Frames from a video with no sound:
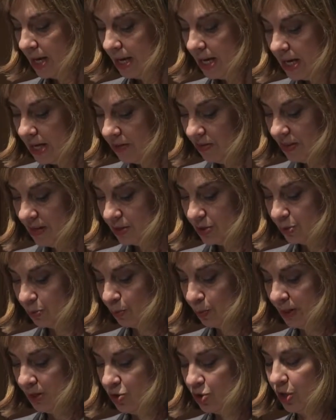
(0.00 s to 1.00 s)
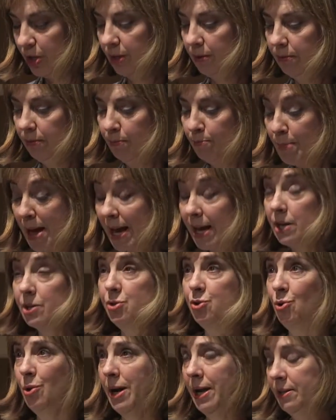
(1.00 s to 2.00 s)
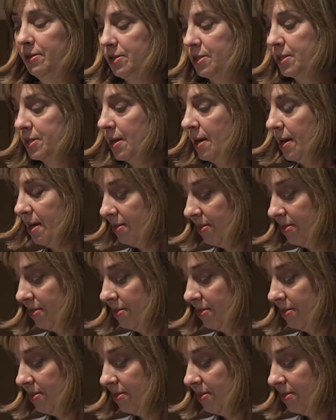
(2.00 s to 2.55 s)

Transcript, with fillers: in this region, megatrends